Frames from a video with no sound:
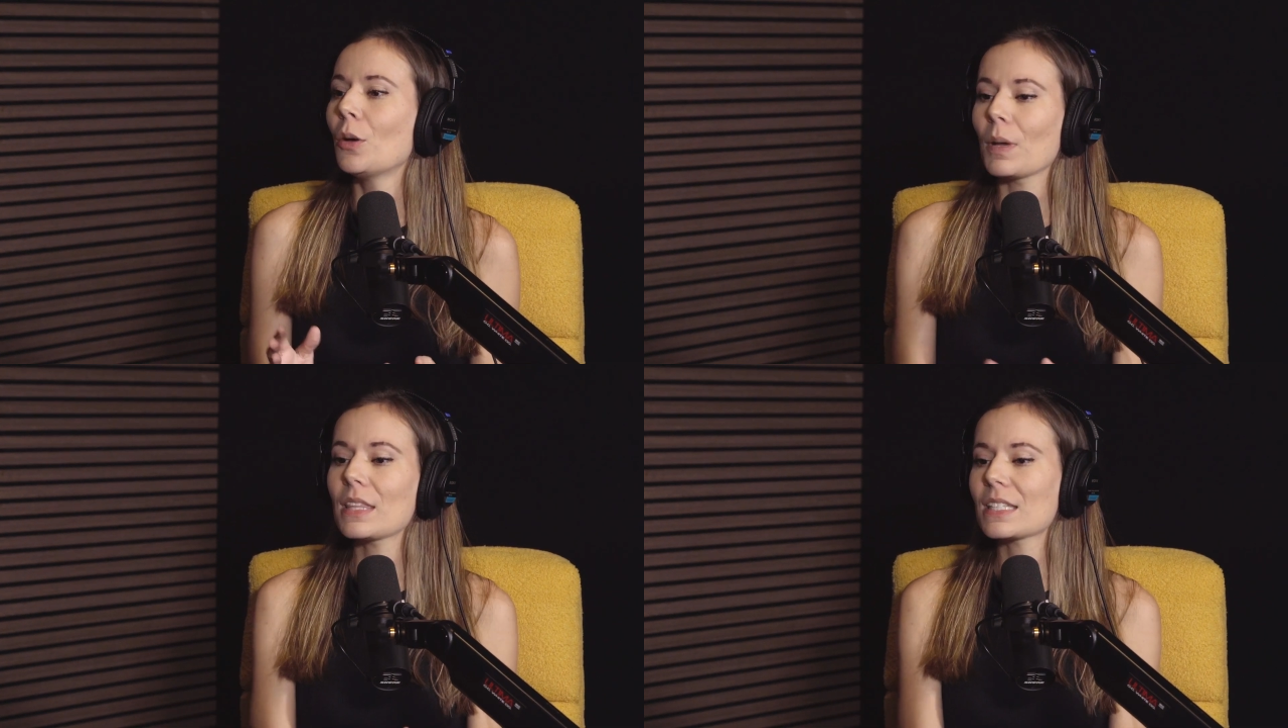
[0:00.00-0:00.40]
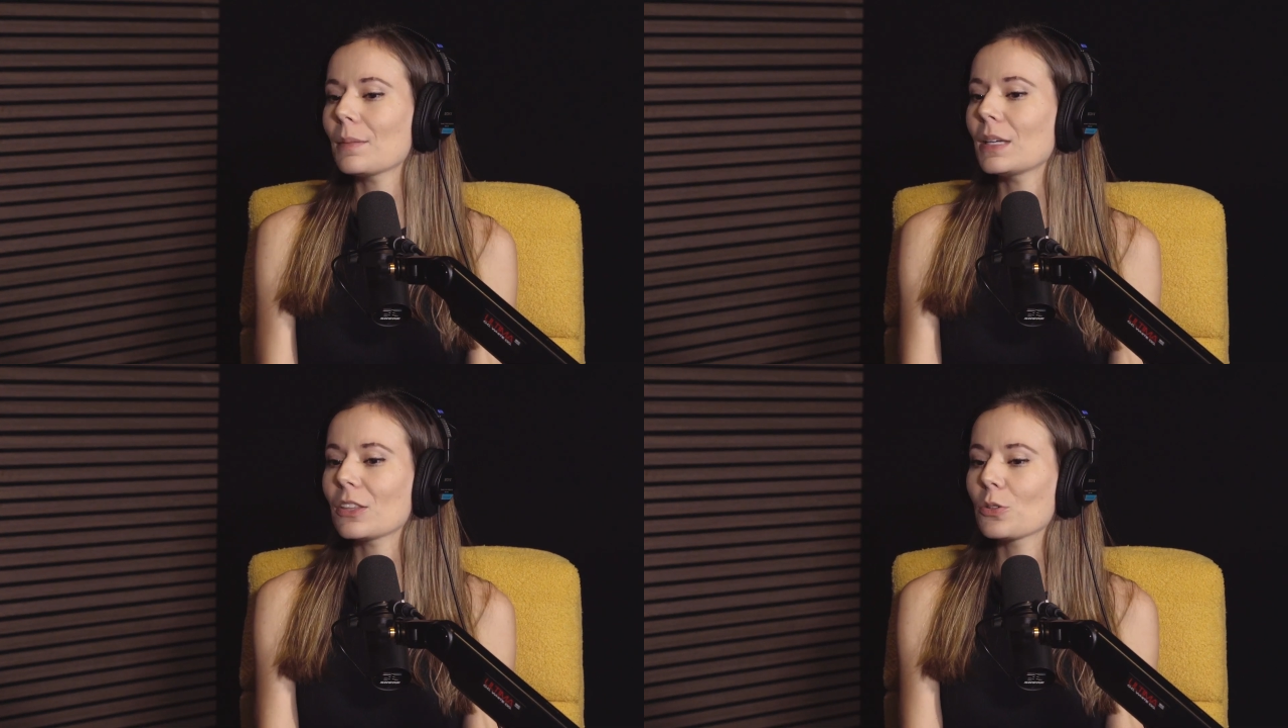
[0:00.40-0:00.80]
by the
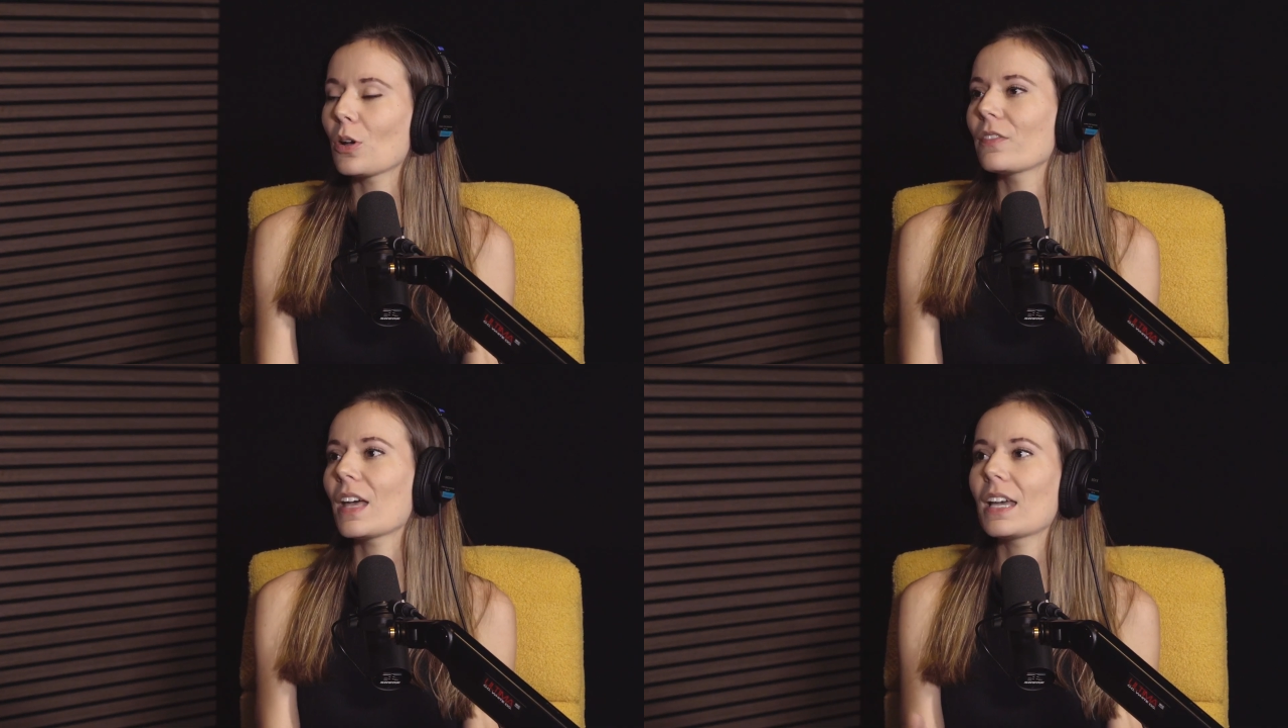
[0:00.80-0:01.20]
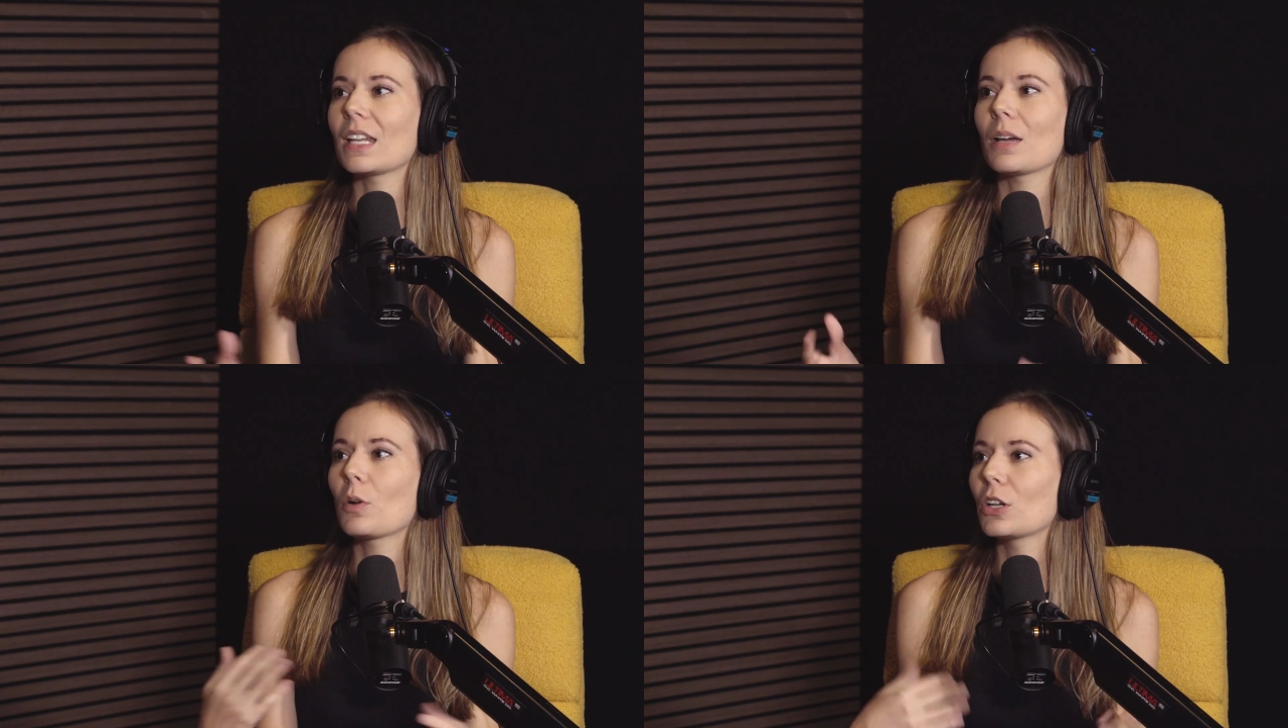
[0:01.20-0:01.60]
time I get through all of that
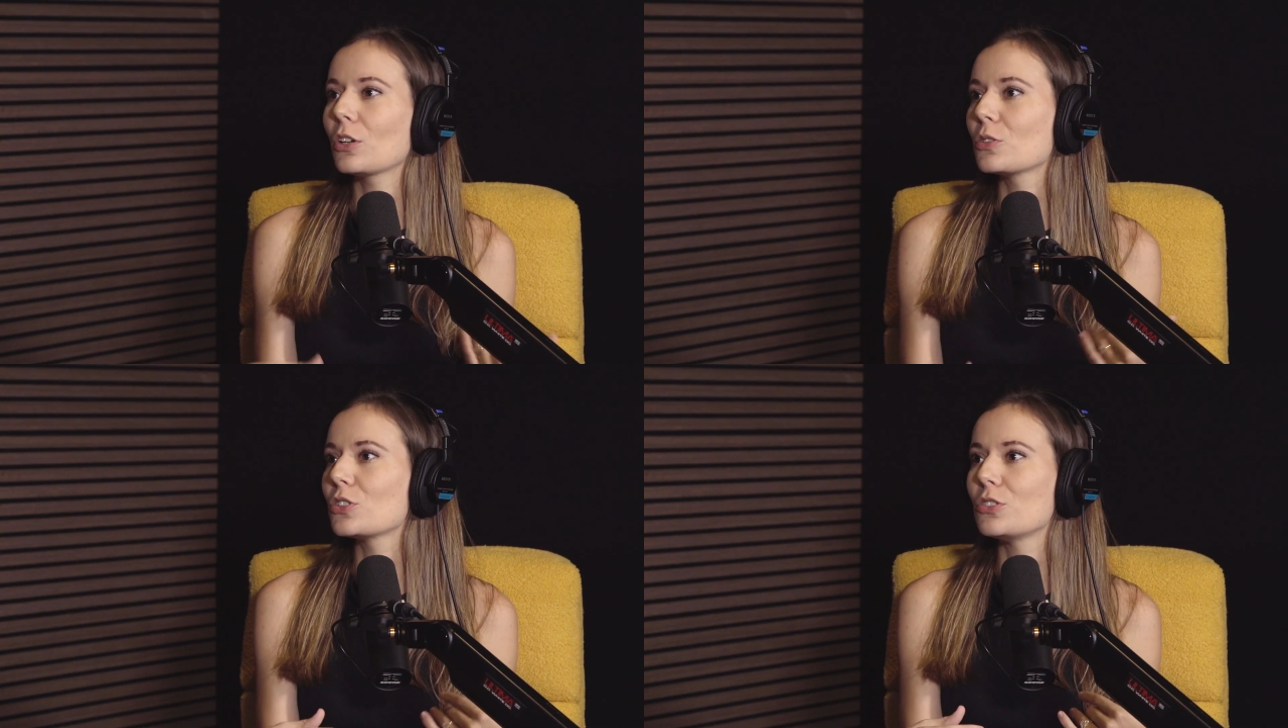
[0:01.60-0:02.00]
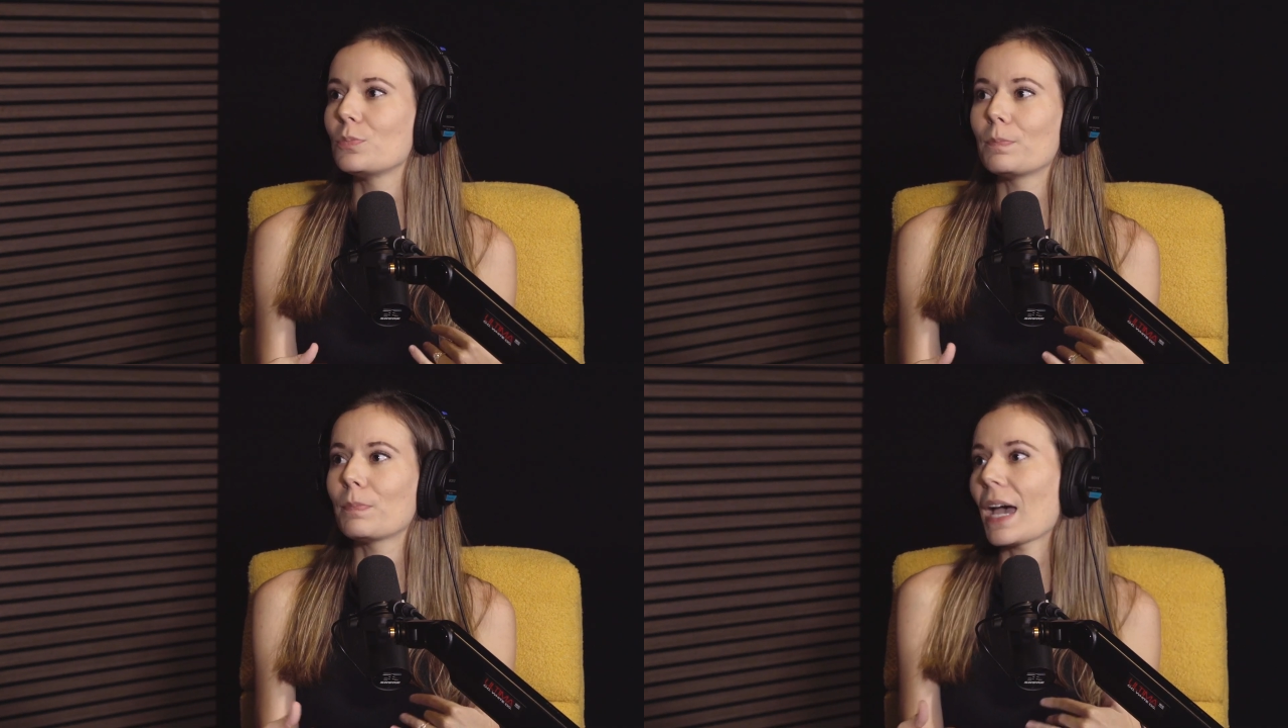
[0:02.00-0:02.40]
and I want to go
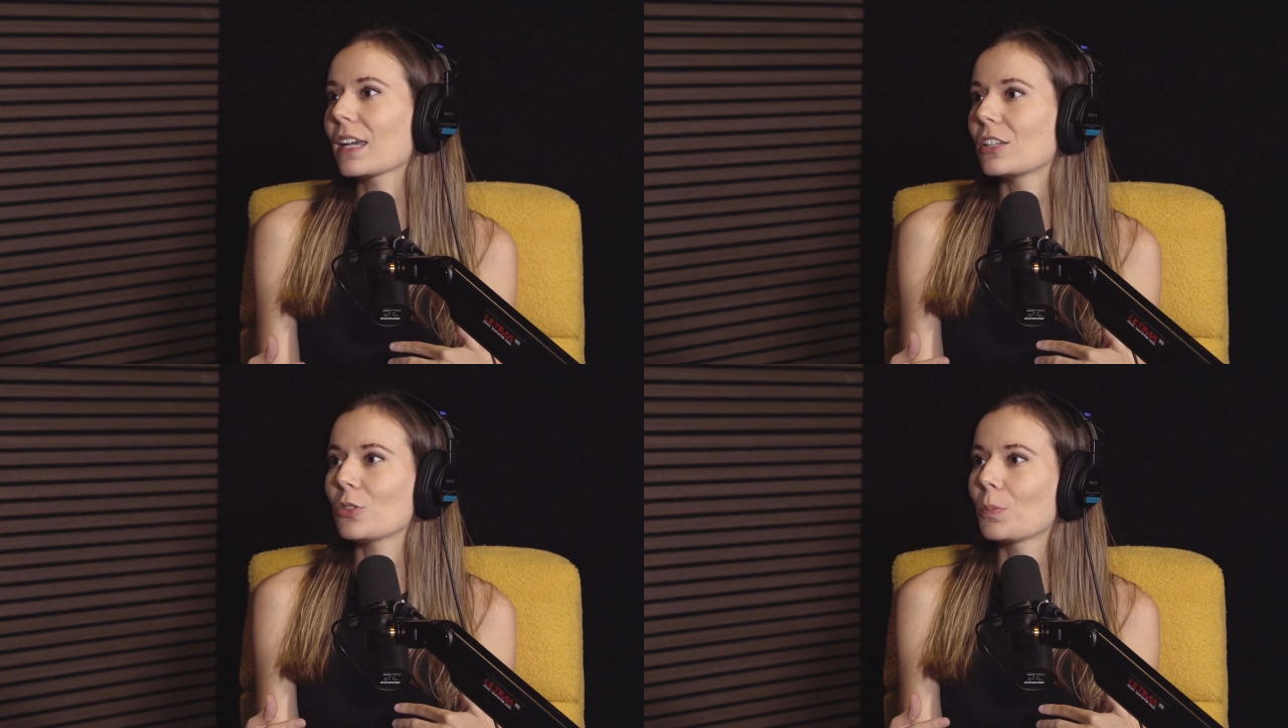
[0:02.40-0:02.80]
back and do